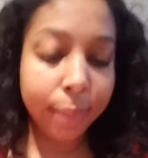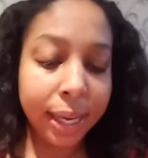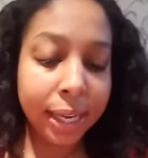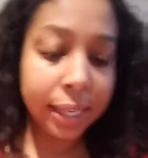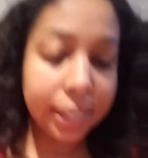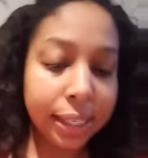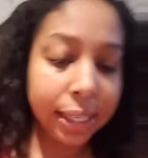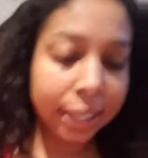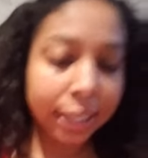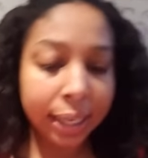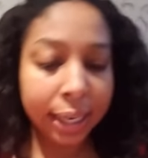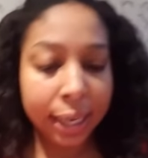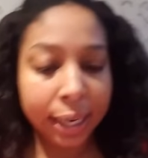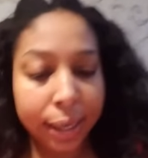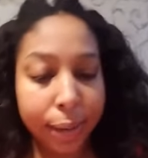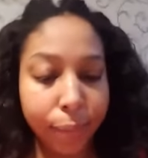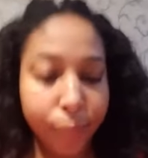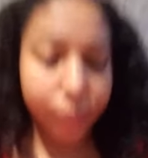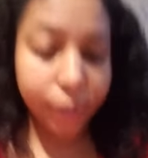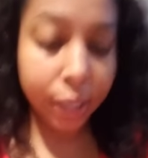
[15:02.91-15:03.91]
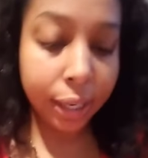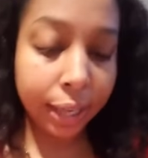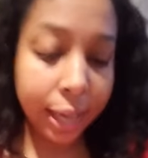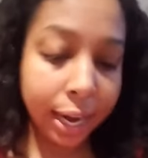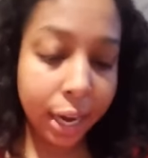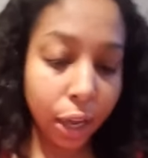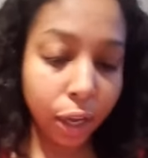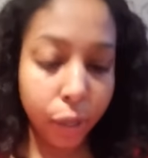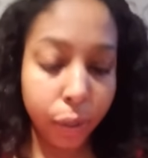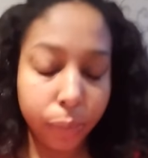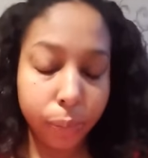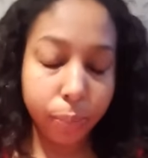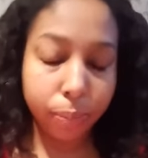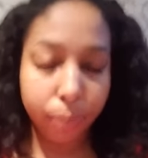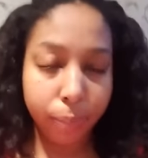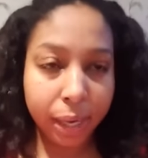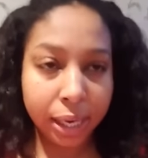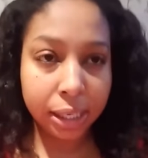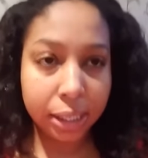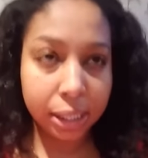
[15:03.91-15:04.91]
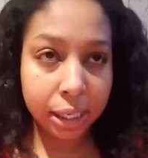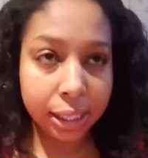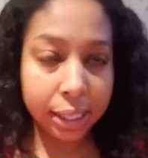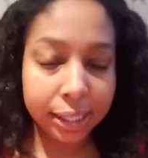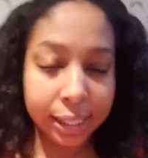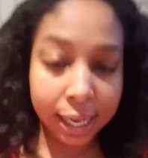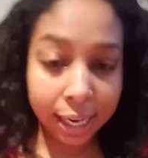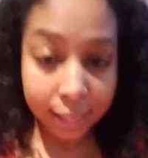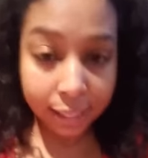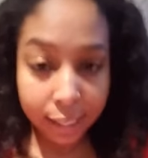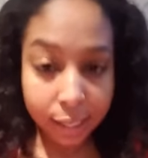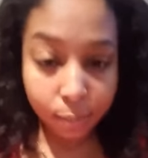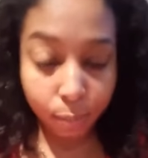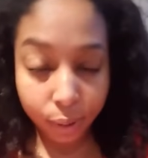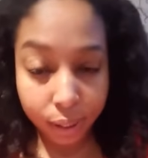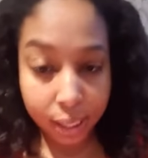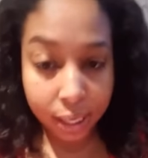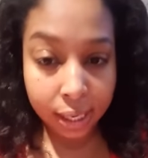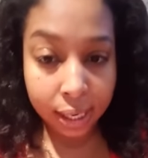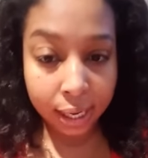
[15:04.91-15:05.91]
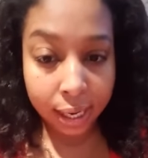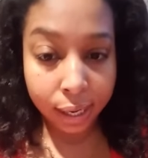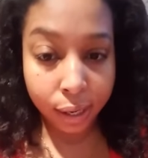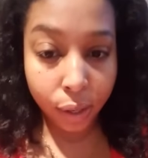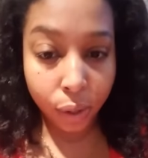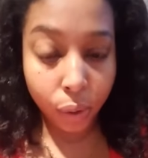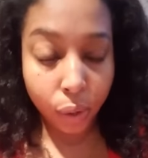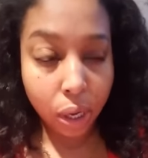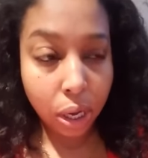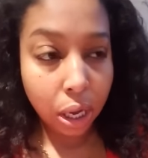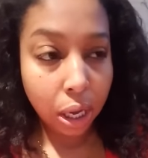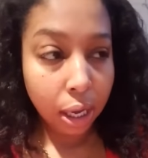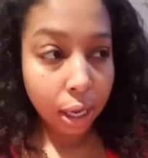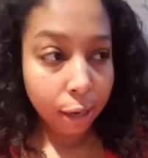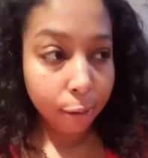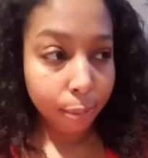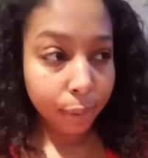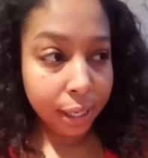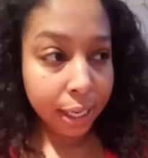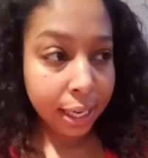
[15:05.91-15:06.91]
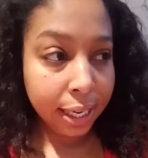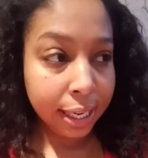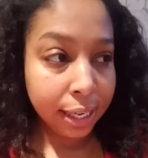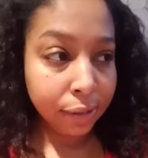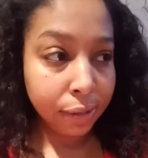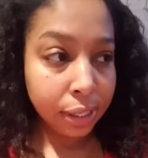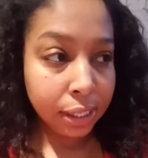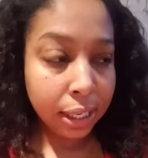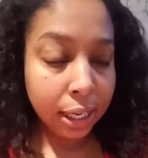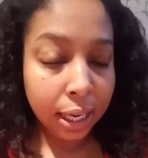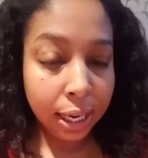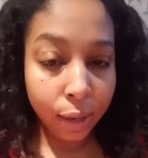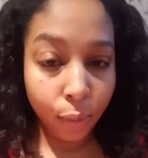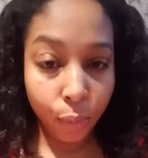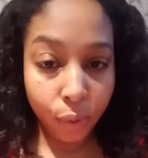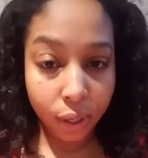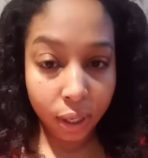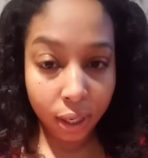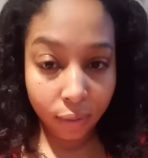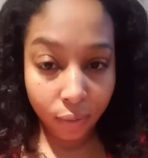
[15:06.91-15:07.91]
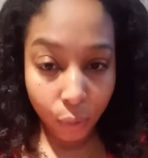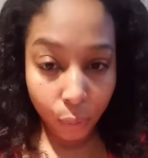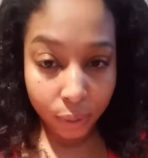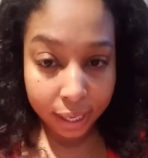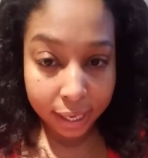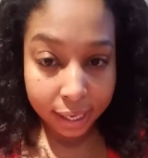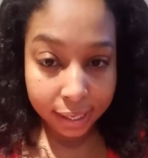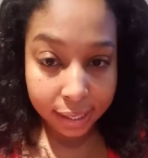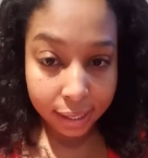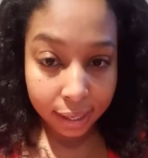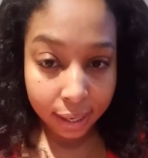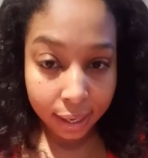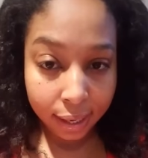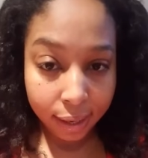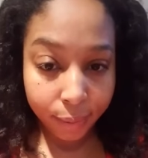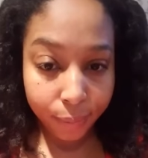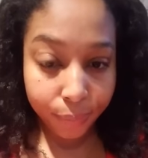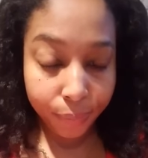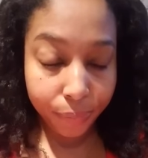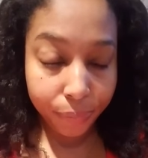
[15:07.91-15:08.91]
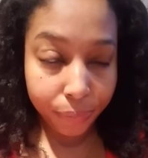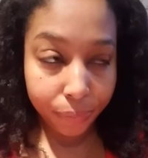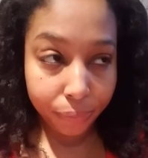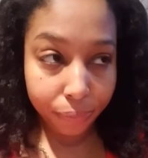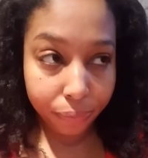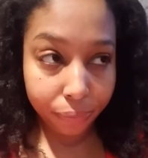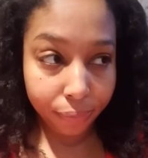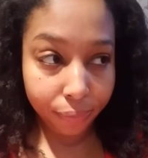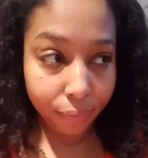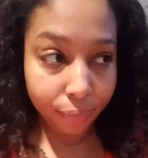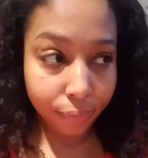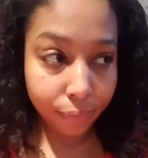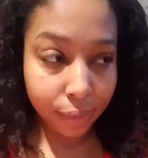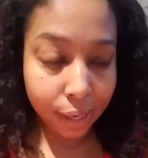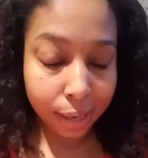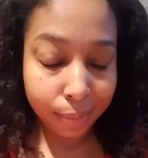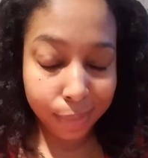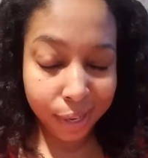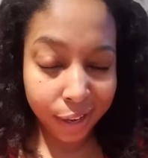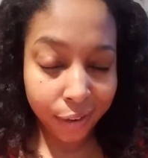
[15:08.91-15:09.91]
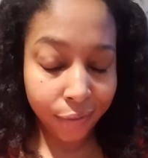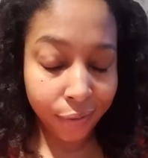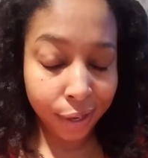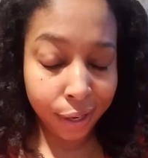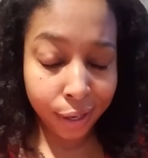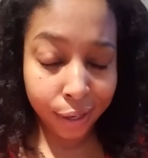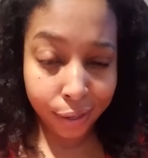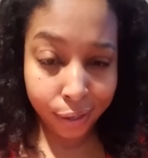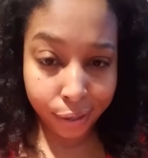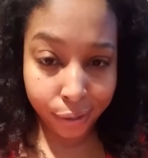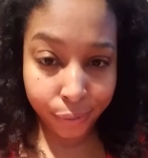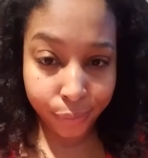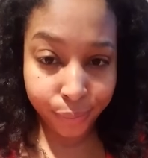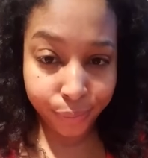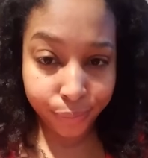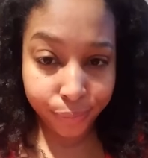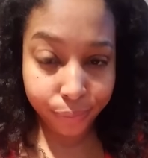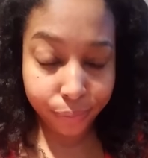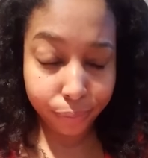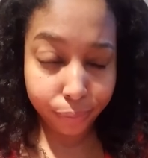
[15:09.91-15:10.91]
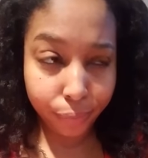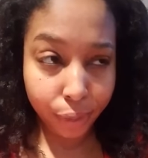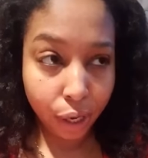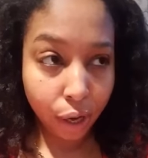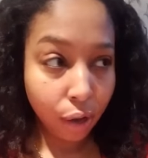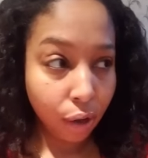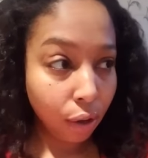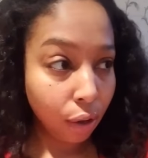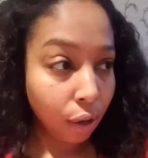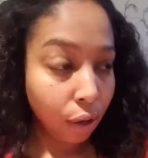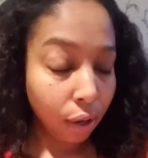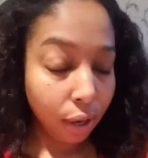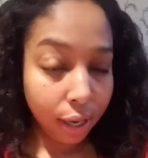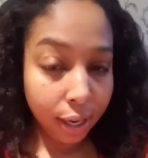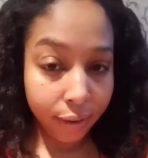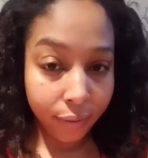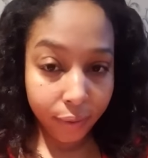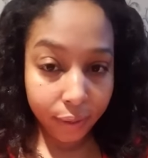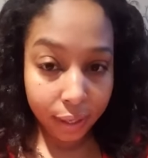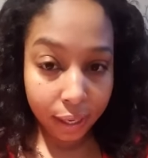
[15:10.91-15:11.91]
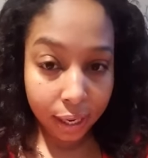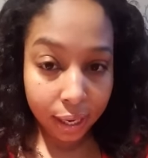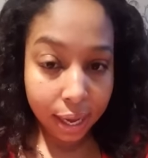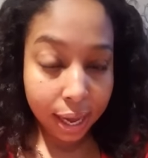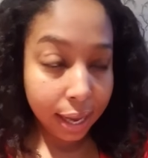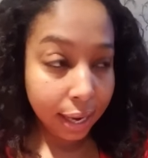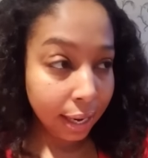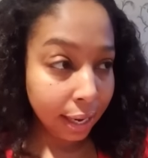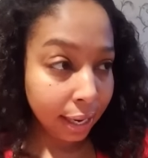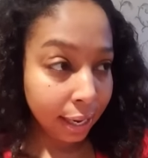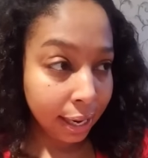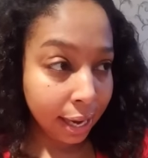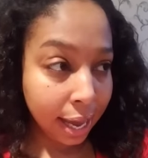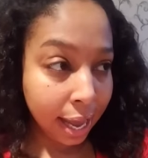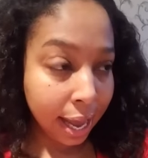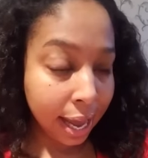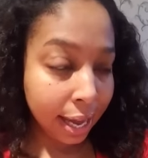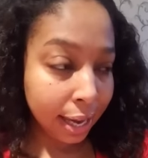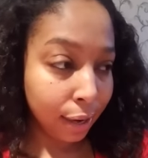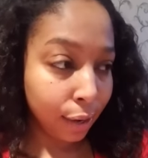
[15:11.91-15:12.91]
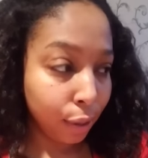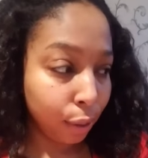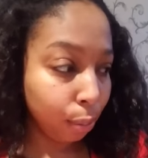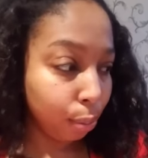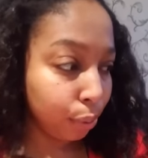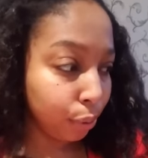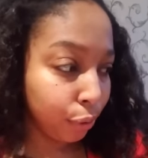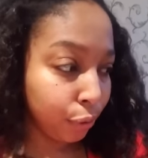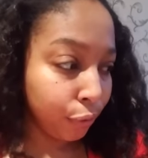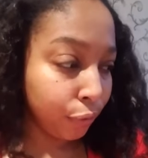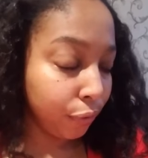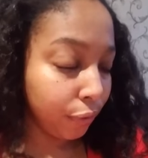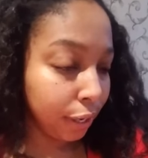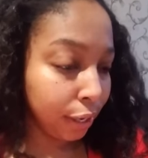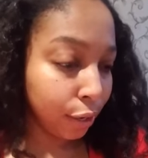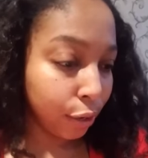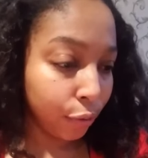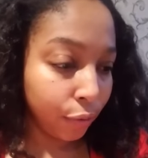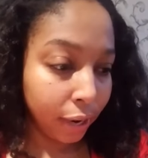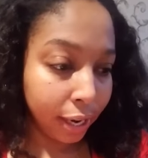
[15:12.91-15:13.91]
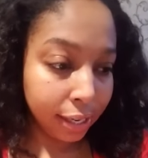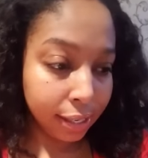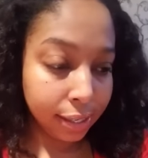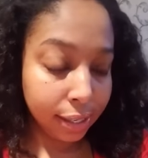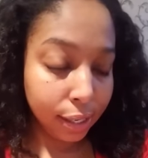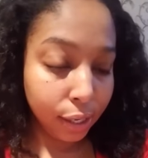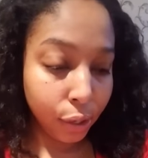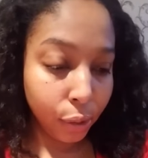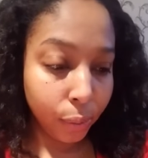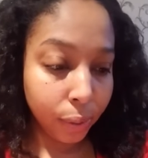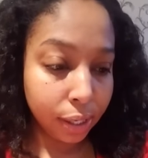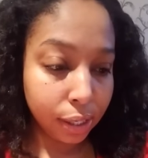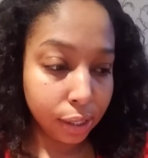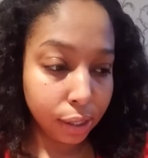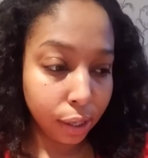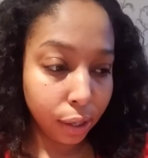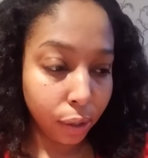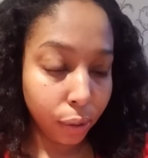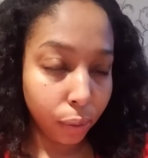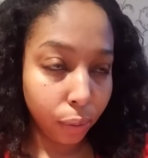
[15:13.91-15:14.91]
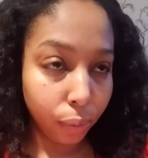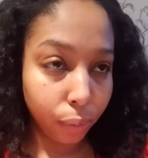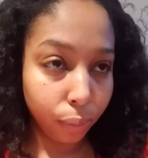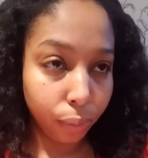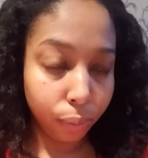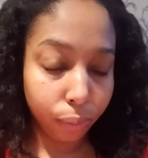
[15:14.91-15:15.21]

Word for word: basically, they're like, oh, basically, take this plea deal, plead guilty, and we'll give you an ACD. I'm like, fuck no. Everything y'all did, y'all had no proof and no rights to do it, so